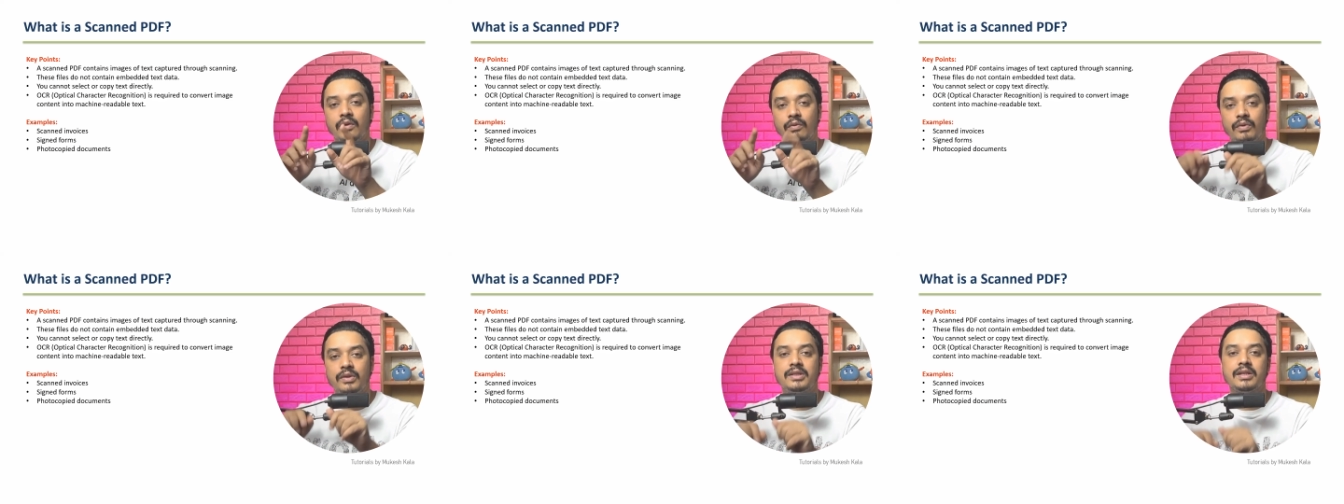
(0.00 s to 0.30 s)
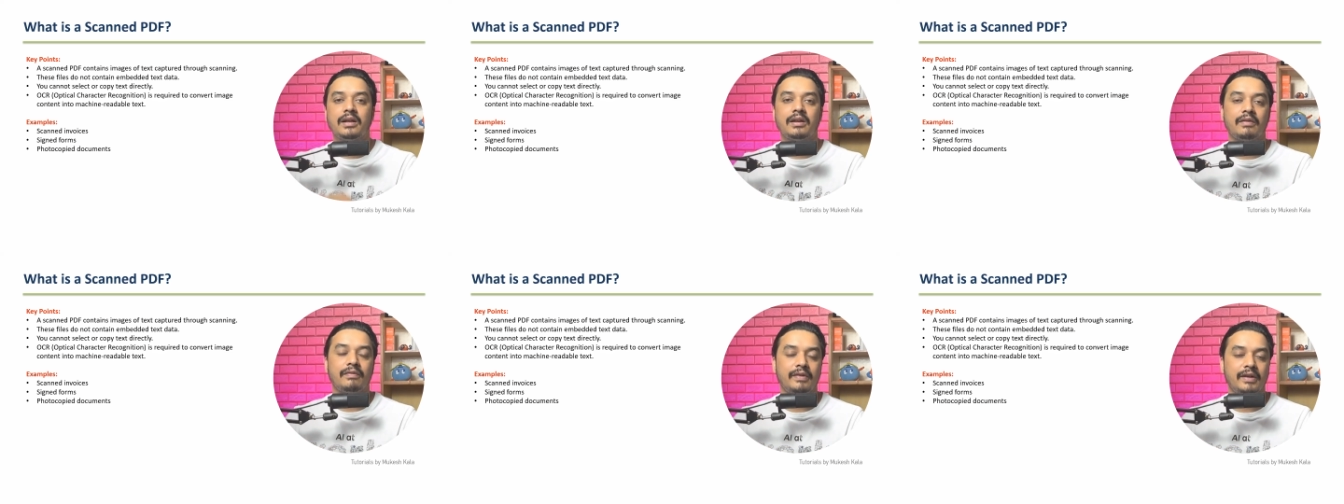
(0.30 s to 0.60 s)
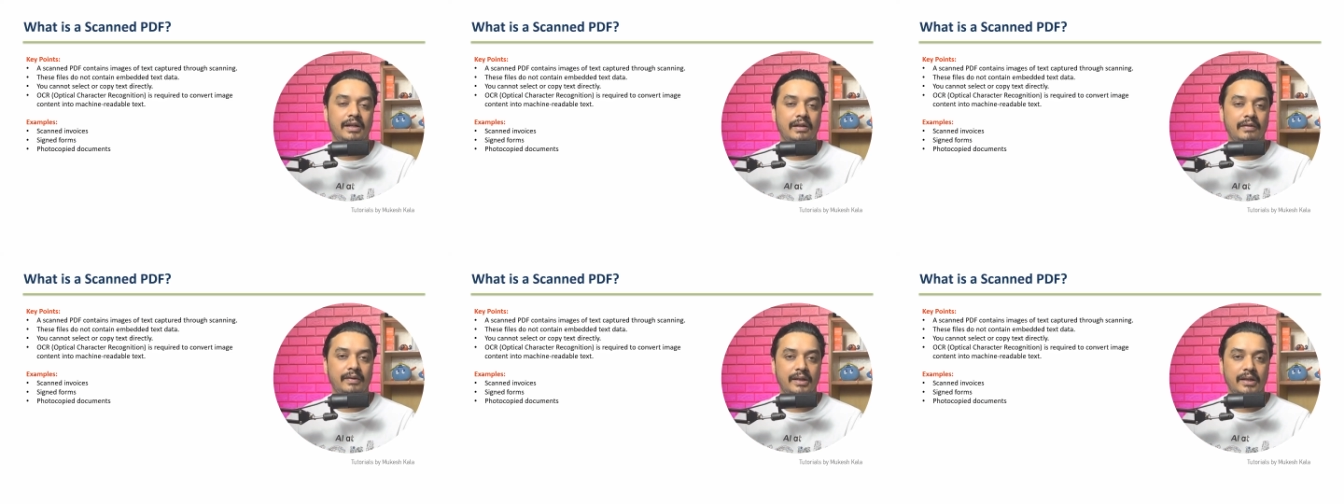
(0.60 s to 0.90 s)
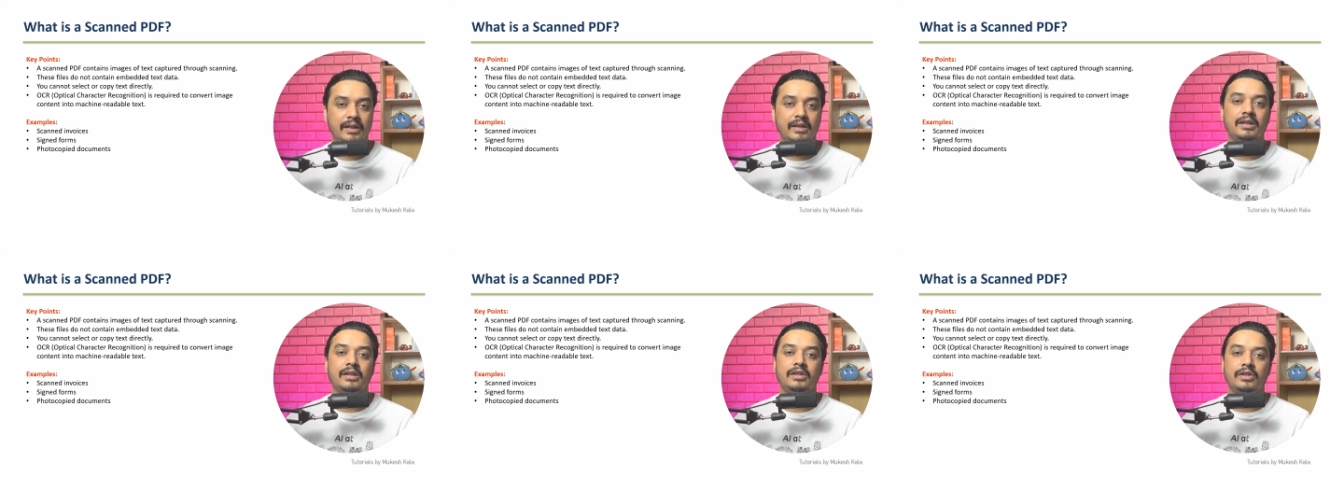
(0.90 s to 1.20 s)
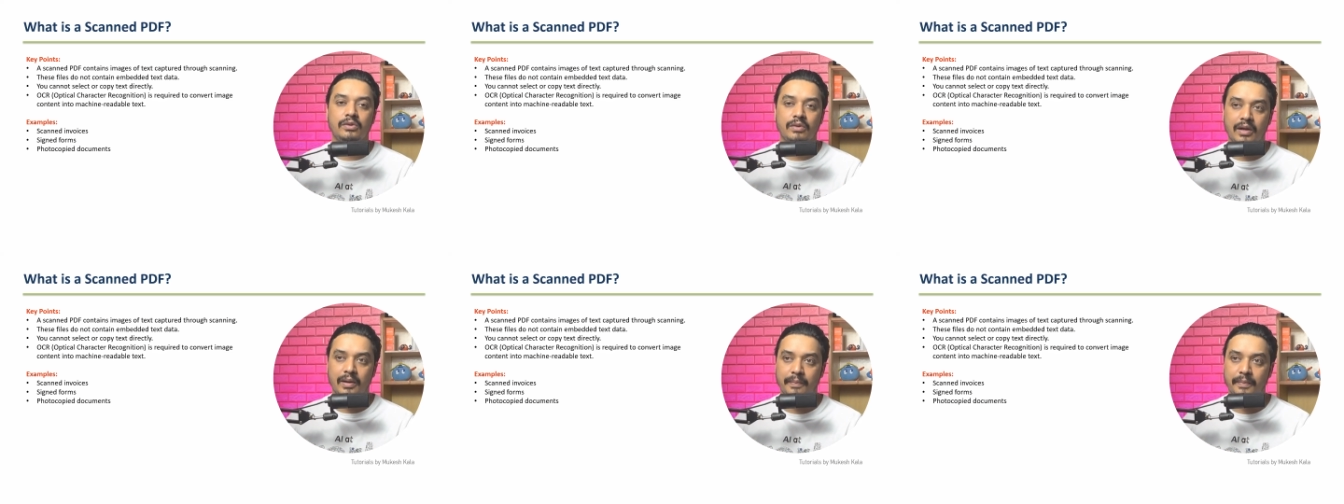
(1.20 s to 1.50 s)
which are available in
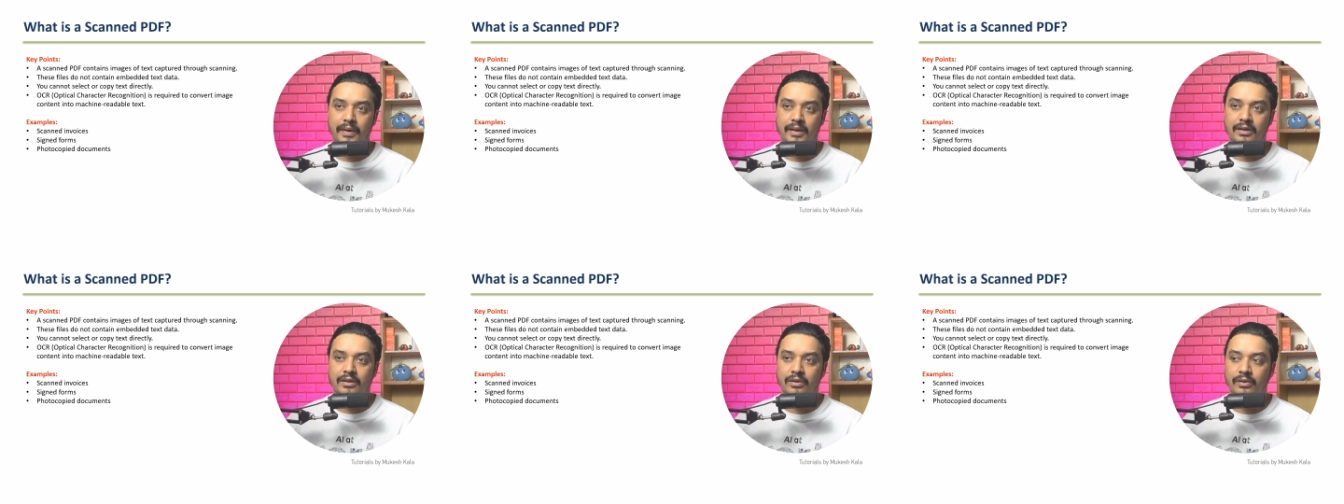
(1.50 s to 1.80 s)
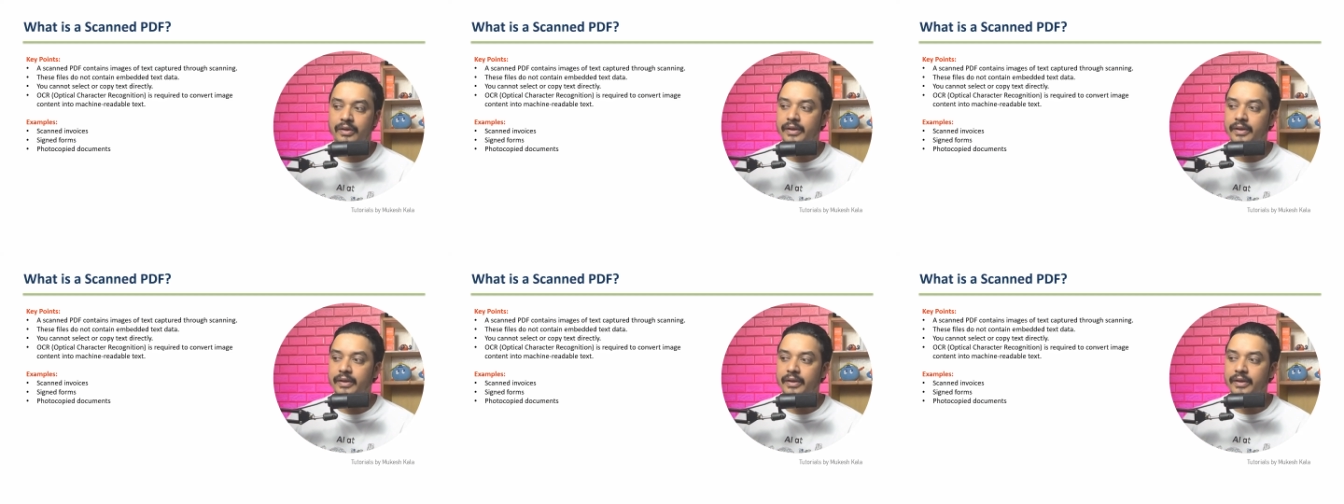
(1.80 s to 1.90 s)
UiPath.